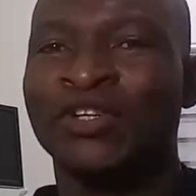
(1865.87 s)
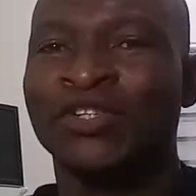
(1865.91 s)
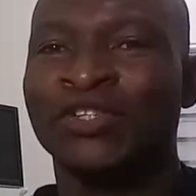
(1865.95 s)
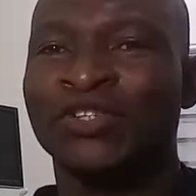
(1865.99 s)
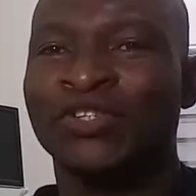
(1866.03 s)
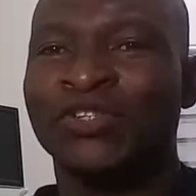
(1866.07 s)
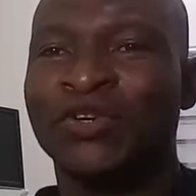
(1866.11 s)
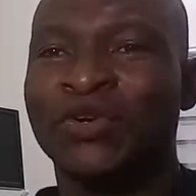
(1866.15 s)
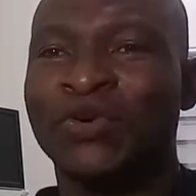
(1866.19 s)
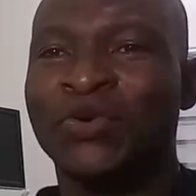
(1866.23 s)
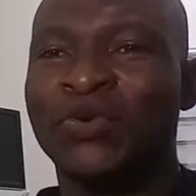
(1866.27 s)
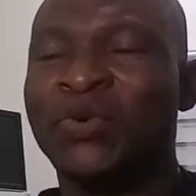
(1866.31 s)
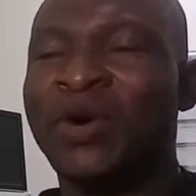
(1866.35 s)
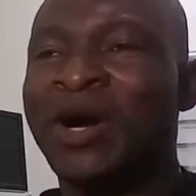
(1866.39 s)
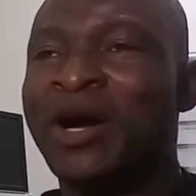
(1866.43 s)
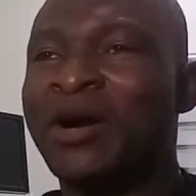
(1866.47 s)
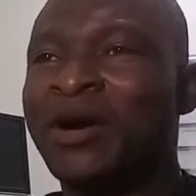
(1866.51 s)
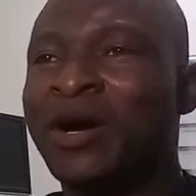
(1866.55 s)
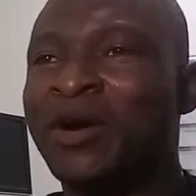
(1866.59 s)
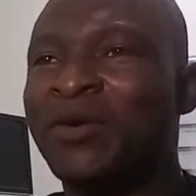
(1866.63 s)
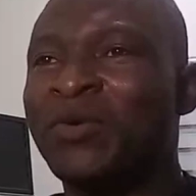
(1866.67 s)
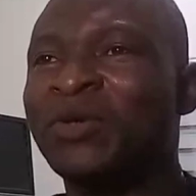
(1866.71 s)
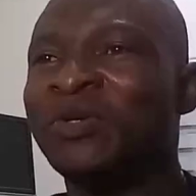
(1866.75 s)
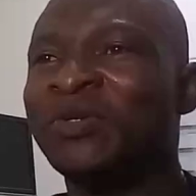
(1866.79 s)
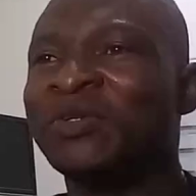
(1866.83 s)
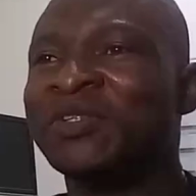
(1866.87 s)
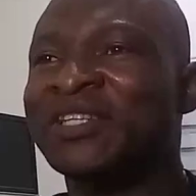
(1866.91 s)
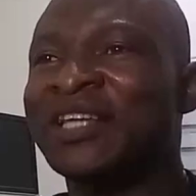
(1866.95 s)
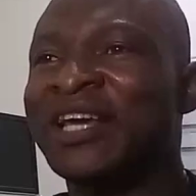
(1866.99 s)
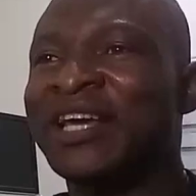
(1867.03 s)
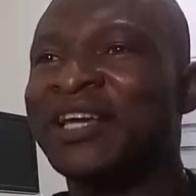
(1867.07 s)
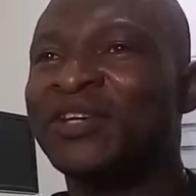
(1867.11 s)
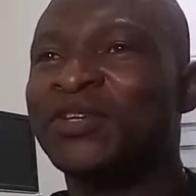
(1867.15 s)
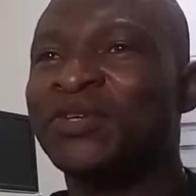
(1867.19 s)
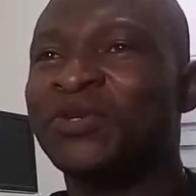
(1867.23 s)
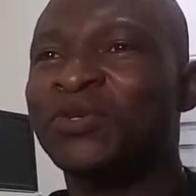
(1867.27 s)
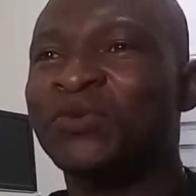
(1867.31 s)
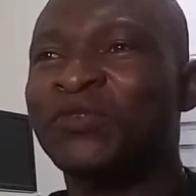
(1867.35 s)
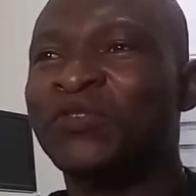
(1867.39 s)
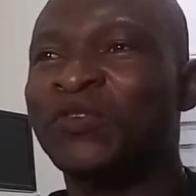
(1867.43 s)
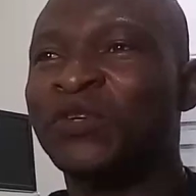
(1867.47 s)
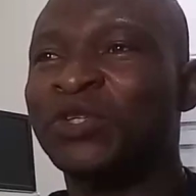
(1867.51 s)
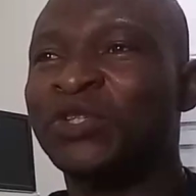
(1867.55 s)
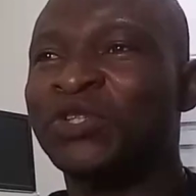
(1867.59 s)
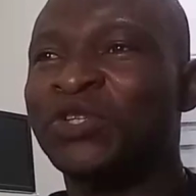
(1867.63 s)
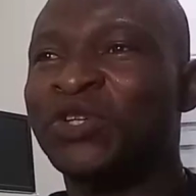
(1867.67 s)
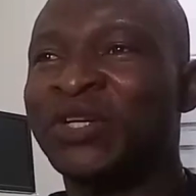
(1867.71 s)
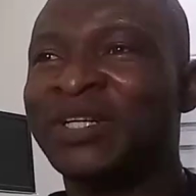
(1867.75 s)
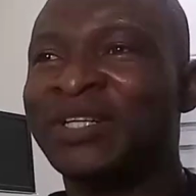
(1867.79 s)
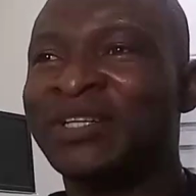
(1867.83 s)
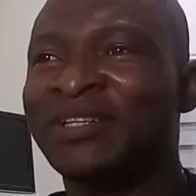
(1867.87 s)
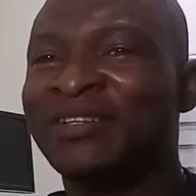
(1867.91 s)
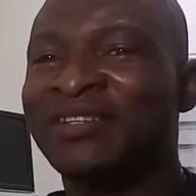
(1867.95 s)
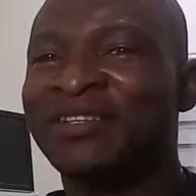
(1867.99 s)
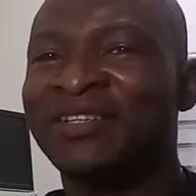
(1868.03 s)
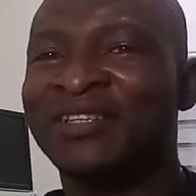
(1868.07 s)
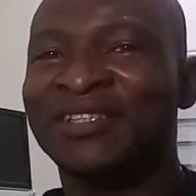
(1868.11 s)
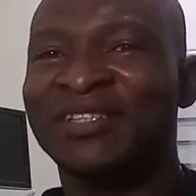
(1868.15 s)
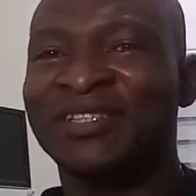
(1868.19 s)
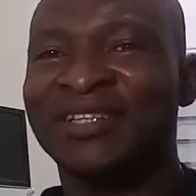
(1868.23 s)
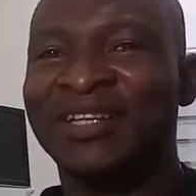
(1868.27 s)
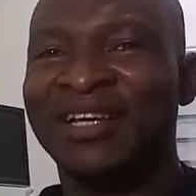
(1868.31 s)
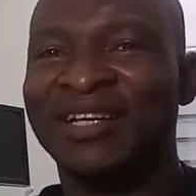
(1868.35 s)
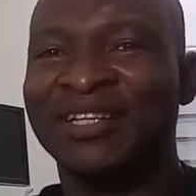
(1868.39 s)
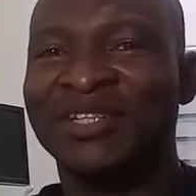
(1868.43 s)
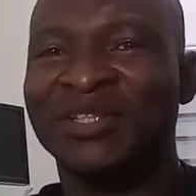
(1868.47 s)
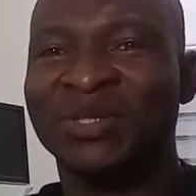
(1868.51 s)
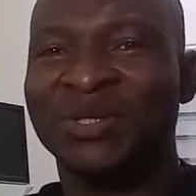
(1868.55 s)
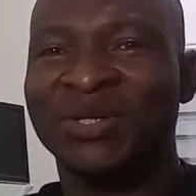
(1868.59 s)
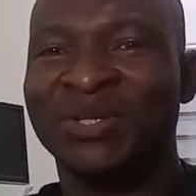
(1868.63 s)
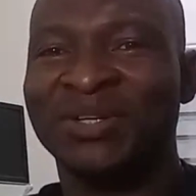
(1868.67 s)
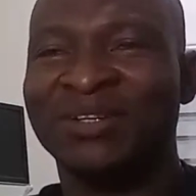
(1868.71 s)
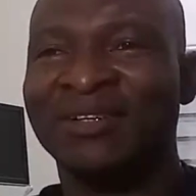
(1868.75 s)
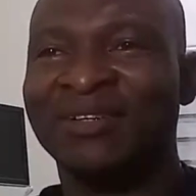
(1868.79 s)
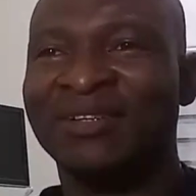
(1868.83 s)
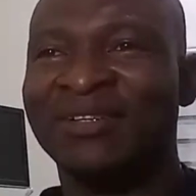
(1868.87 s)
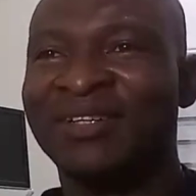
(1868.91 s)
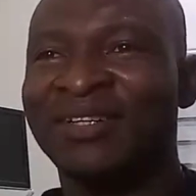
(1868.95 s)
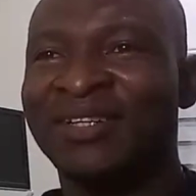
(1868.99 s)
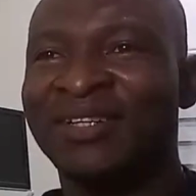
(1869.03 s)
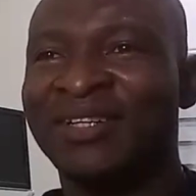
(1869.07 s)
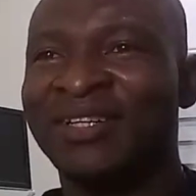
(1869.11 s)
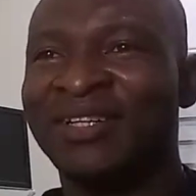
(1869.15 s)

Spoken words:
So I want to thank you for joining this lecture.